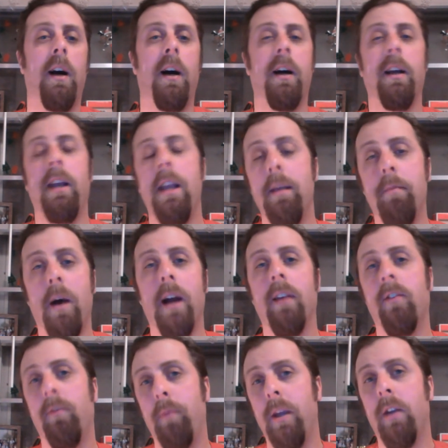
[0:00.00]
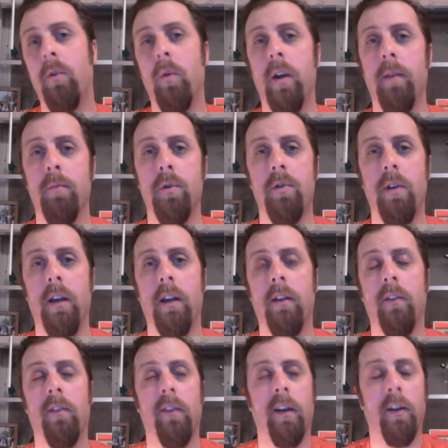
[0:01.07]
He buys Speed Queen
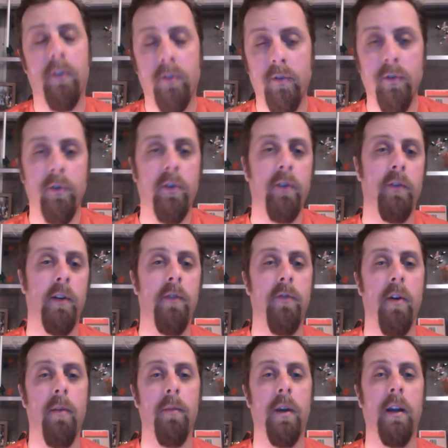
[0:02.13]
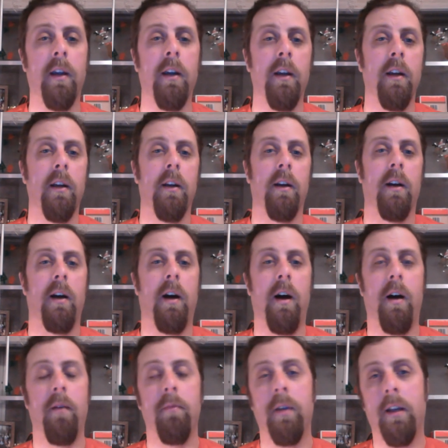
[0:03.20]
machines exclusively from me
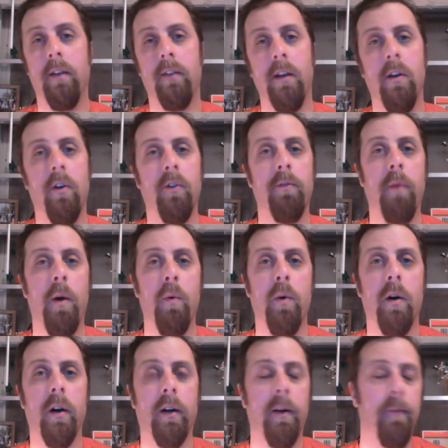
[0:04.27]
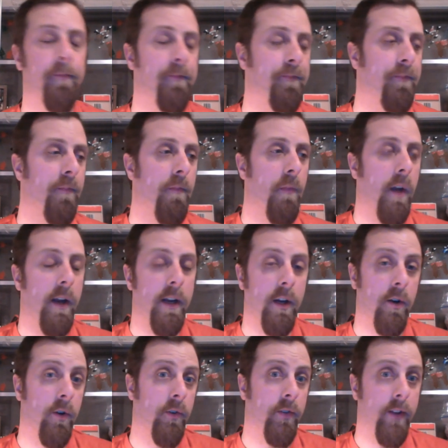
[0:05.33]
because he knows my work. And he
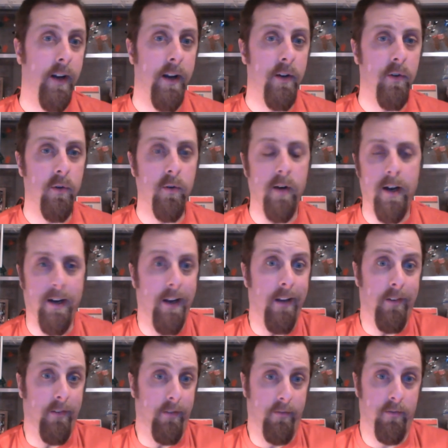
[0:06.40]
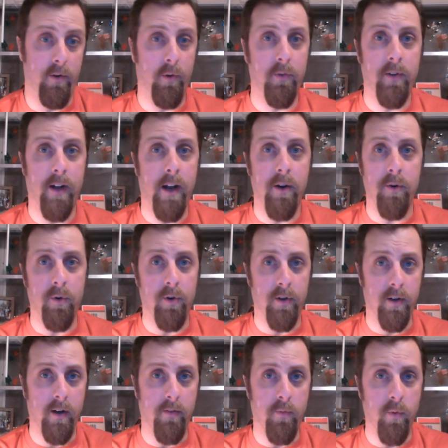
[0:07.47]
knows that I do good
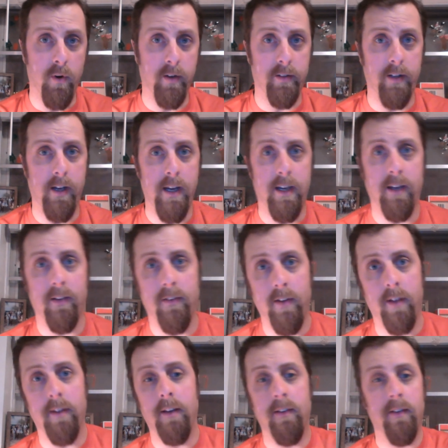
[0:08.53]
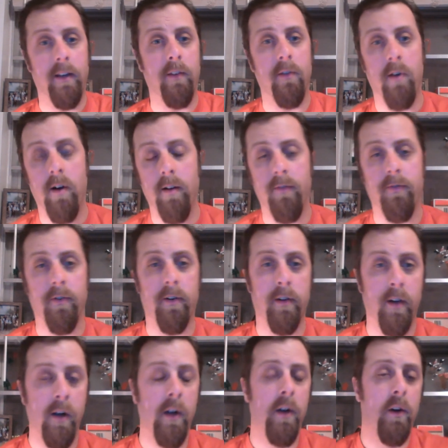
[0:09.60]
enough work that he can sell these things on for
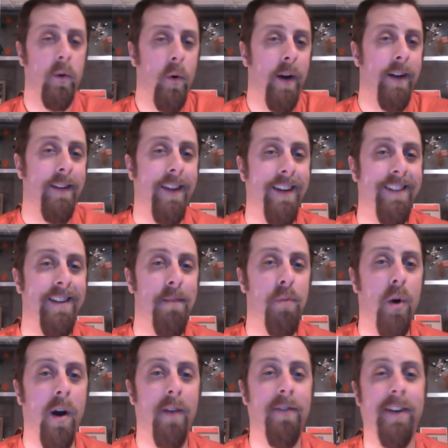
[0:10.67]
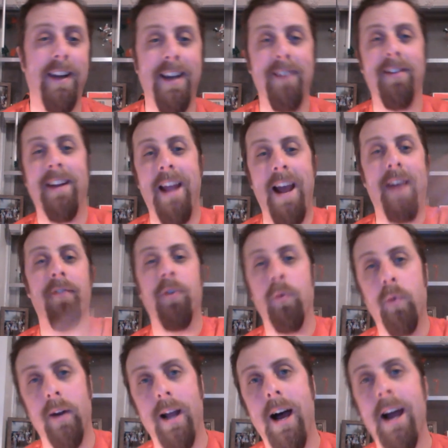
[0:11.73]
quite a tasty profit, even after
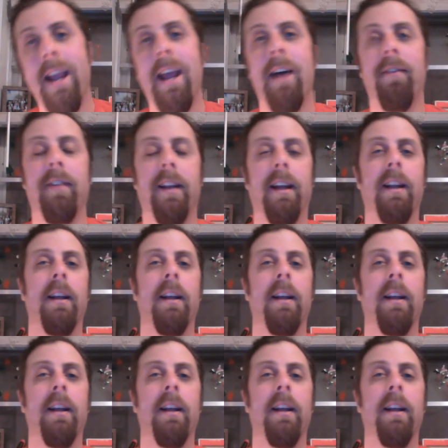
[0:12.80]
what I have in it.